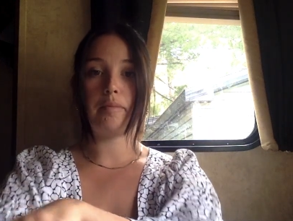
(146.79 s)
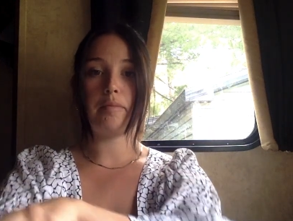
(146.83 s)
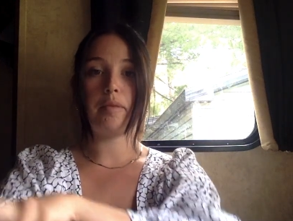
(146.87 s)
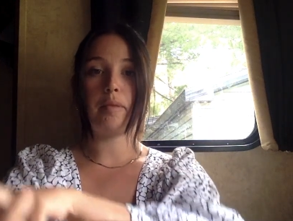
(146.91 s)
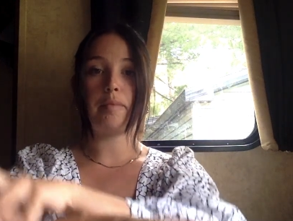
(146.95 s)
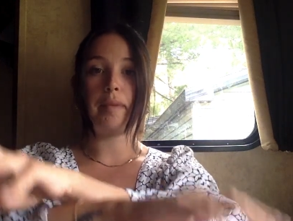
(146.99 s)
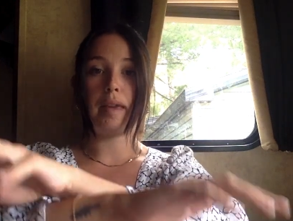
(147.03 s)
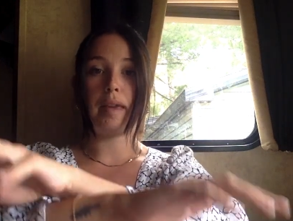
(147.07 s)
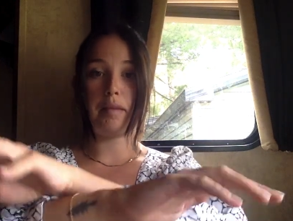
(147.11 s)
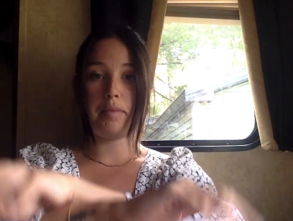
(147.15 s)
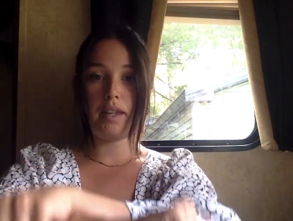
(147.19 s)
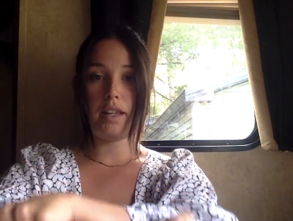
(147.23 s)
but
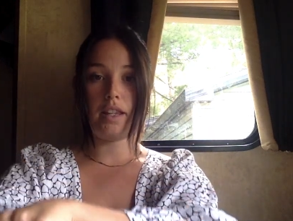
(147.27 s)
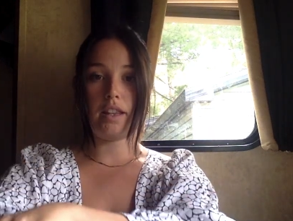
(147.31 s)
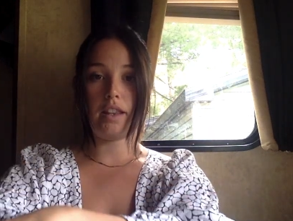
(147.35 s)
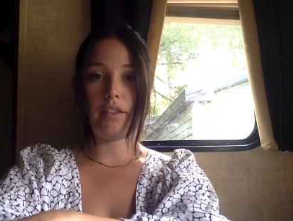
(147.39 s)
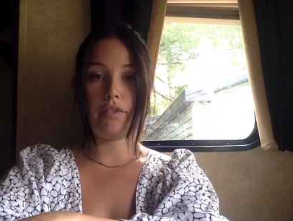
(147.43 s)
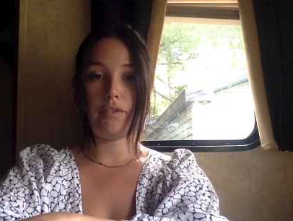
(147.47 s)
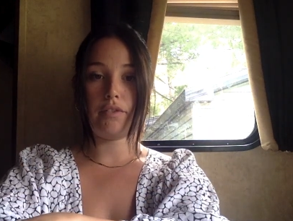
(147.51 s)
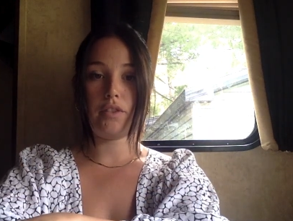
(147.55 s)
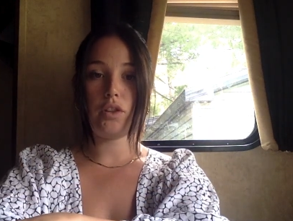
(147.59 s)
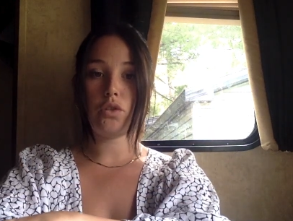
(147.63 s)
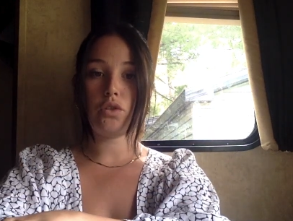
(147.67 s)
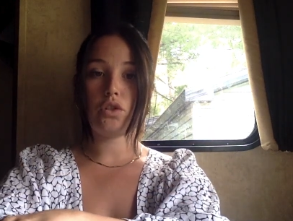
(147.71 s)
maybe in
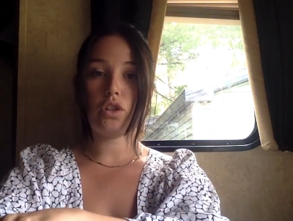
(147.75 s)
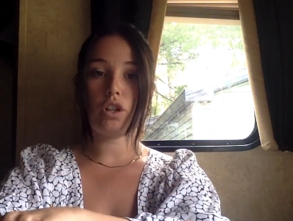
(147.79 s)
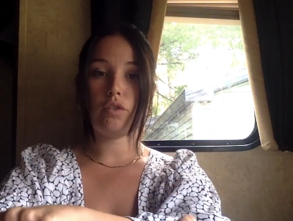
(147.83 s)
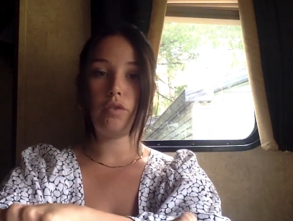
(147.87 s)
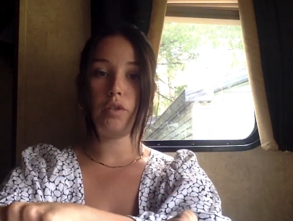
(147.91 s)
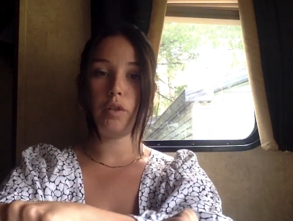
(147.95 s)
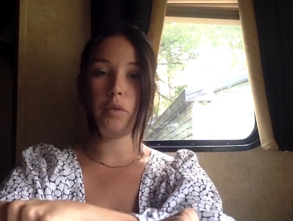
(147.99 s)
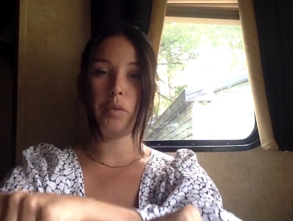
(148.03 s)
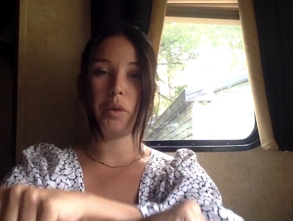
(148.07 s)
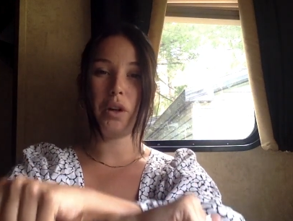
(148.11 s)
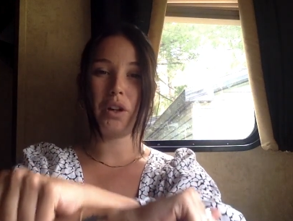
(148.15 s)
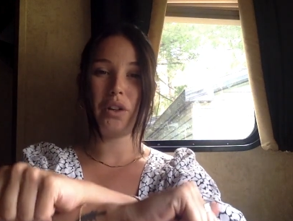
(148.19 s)
the future, if
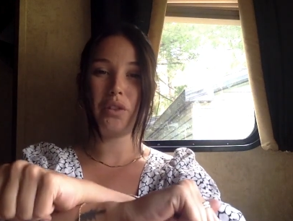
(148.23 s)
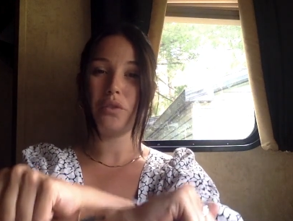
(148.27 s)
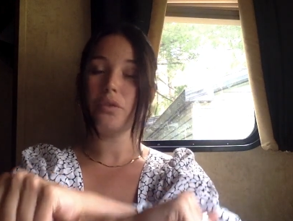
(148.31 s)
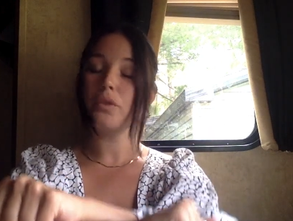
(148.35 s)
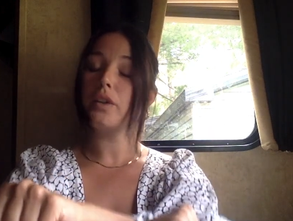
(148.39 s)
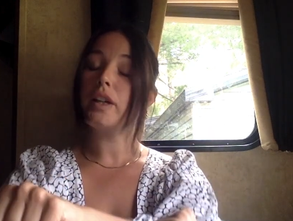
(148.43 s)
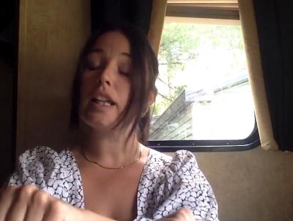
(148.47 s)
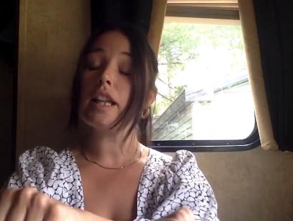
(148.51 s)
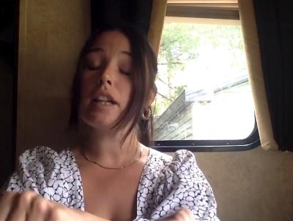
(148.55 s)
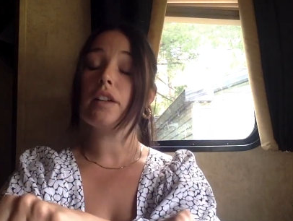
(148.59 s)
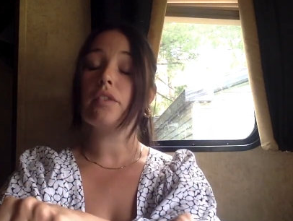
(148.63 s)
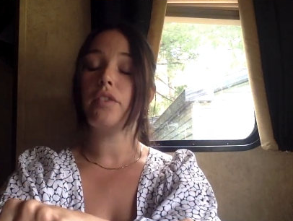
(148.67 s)
we work
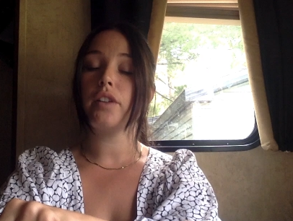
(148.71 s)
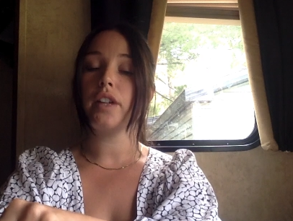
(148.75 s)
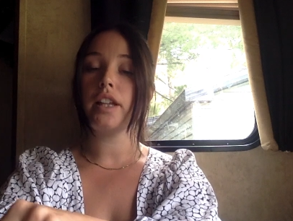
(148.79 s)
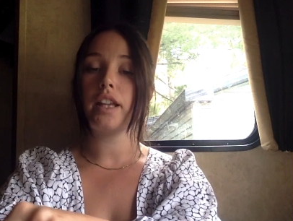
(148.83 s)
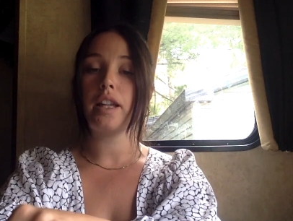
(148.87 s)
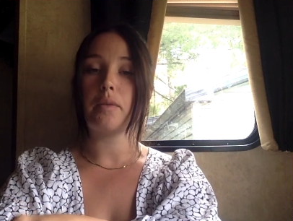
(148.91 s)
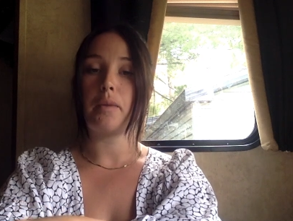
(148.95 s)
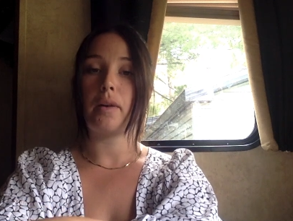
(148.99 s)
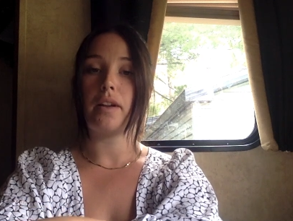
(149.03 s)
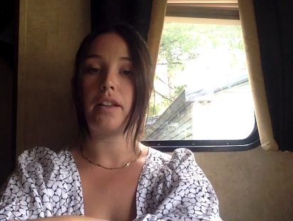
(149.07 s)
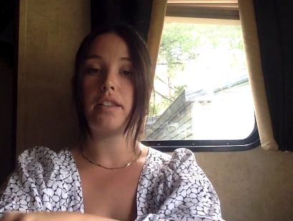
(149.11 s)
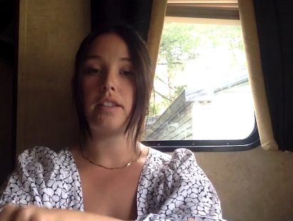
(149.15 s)
really,
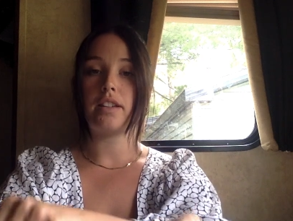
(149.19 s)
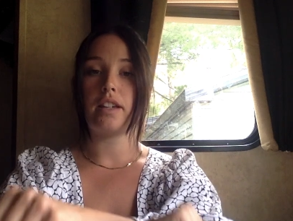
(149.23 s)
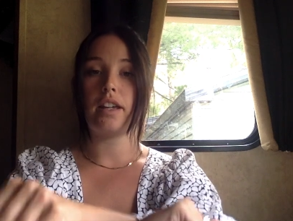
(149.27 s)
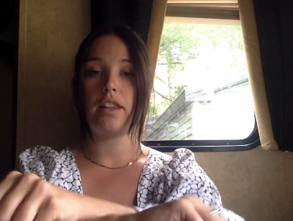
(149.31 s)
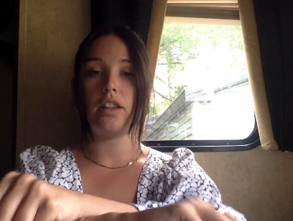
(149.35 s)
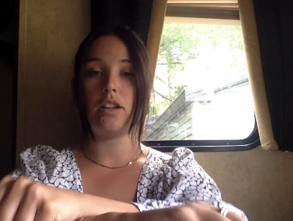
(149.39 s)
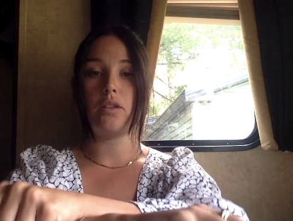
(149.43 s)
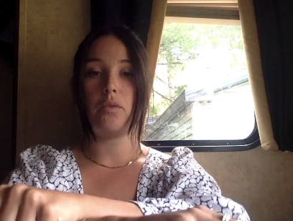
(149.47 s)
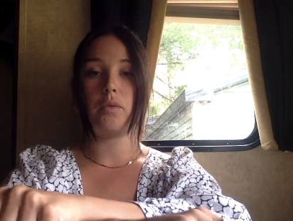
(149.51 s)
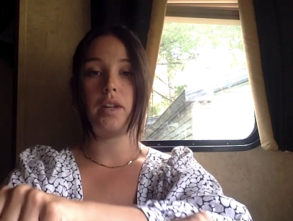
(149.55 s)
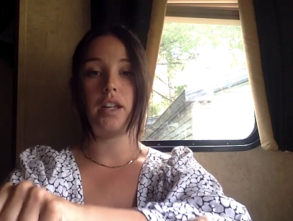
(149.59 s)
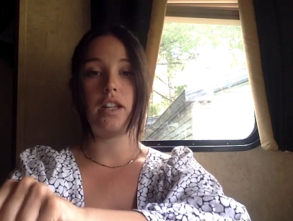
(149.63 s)
really well
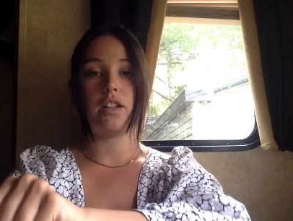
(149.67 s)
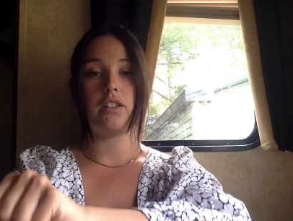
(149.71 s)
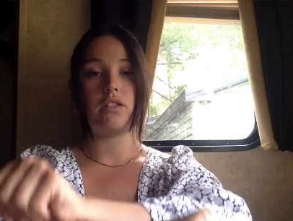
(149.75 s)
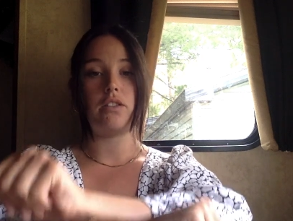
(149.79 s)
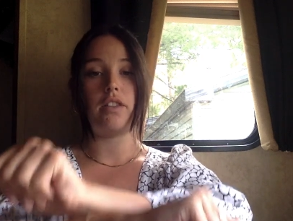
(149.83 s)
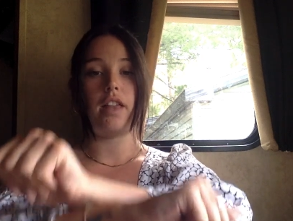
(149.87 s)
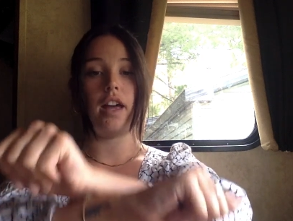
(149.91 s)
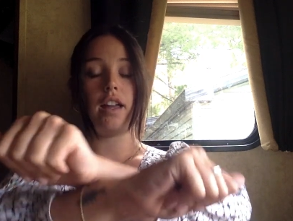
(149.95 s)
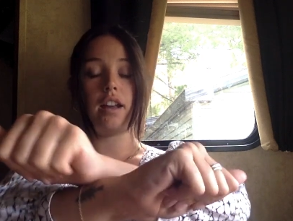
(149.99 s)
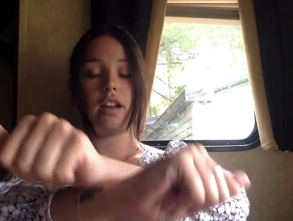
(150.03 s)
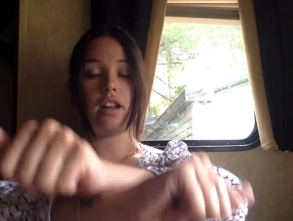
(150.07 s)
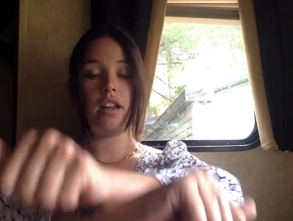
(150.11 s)
together, we can do
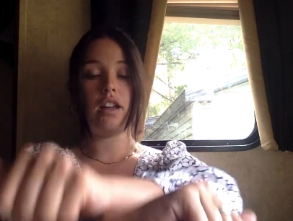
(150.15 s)
that.